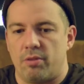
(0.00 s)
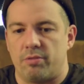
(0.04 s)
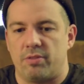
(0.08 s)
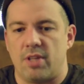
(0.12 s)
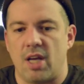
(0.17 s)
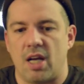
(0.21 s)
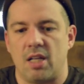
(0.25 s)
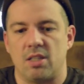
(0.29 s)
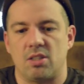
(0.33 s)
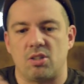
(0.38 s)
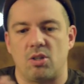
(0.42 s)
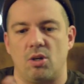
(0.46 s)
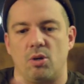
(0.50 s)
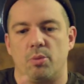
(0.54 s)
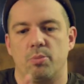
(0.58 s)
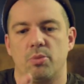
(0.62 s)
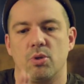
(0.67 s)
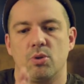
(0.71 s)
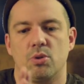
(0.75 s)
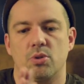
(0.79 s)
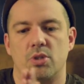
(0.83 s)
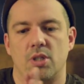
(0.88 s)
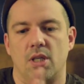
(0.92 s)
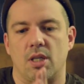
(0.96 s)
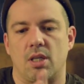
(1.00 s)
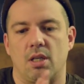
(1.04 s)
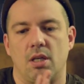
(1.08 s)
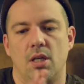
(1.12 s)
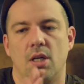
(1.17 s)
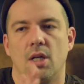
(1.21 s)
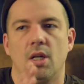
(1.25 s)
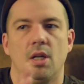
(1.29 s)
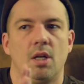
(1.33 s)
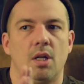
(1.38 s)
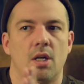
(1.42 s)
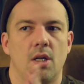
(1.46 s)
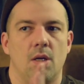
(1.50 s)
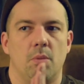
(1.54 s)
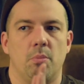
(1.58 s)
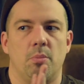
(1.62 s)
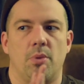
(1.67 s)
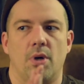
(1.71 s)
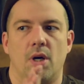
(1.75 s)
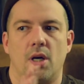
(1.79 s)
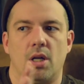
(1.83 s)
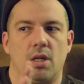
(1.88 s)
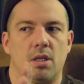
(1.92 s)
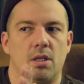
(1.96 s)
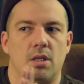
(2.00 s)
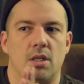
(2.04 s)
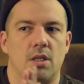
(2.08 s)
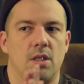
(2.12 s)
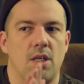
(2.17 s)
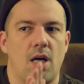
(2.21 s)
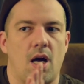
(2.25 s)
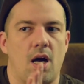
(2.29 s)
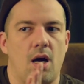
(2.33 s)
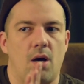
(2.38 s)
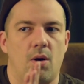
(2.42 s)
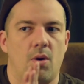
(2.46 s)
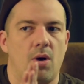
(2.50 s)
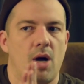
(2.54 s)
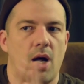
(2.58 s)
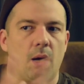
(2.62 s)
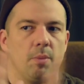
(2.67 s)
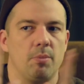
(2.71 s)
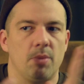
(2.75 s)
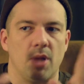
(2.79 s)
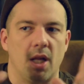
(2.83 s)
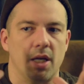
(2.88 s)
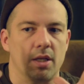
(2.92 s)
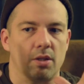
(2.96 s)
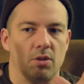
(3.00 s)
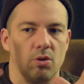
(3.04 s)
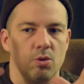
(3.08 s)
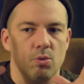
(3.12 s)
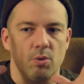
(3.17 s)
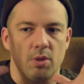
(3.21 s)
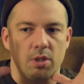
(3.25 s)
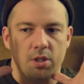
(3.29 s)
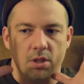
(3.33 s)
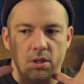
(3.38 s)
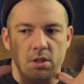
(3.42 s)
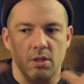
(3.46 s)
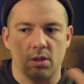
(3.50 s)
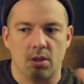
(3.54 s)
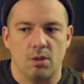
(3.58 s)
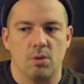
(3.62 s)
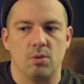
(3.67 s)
of dancehall music. But now I'm like doing